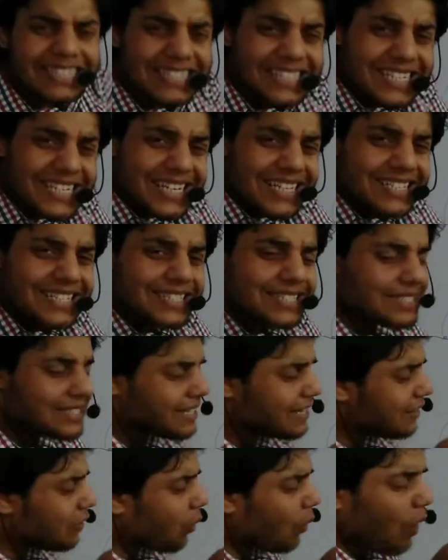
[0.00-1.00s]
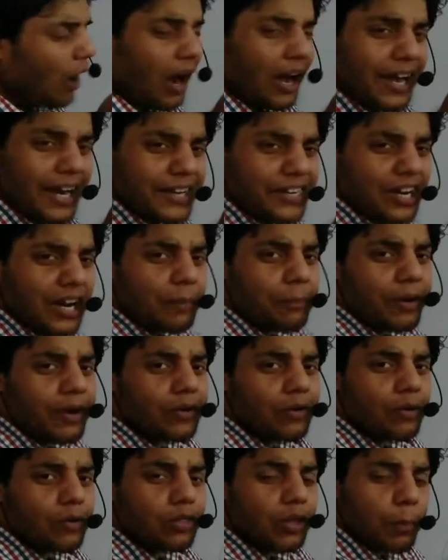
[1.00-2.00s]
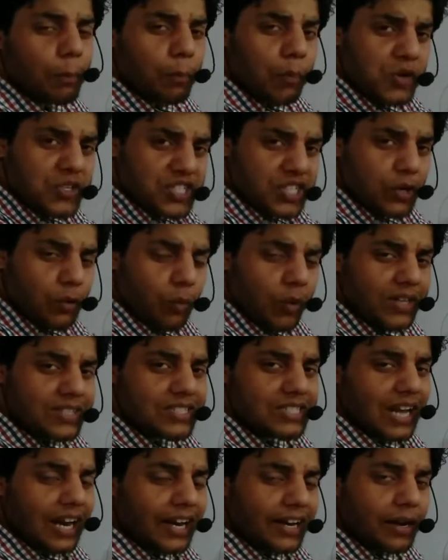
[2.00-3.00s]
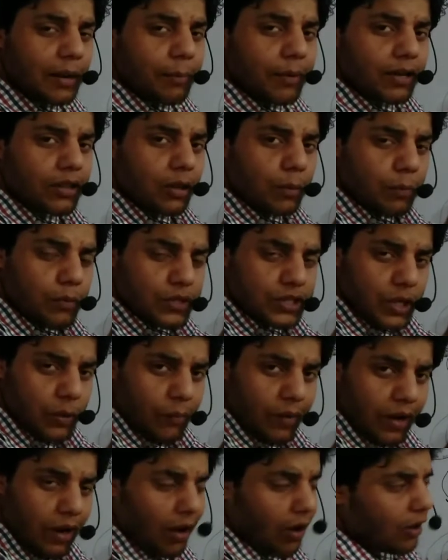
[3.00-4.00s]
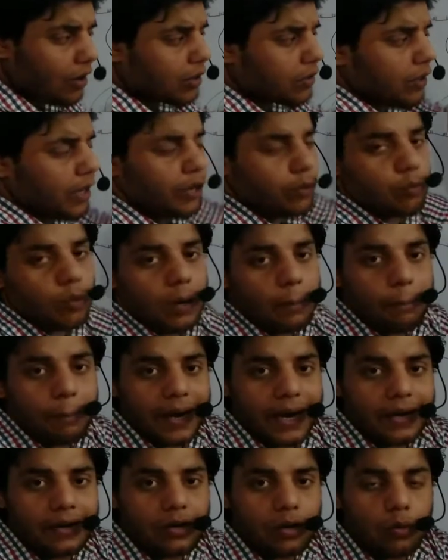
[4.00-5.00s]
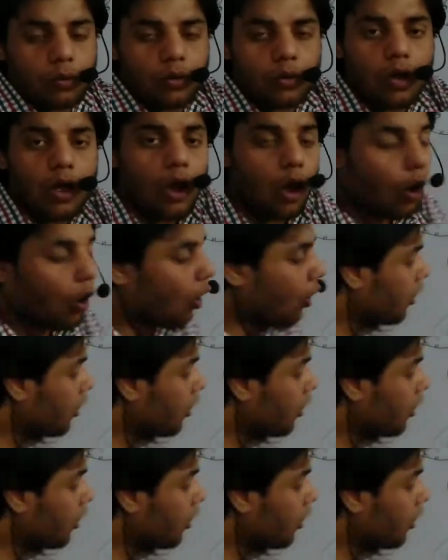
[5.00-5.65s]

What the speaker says: Just a little bit, the pushing, once a little bit the pushing will occur, it will break down, or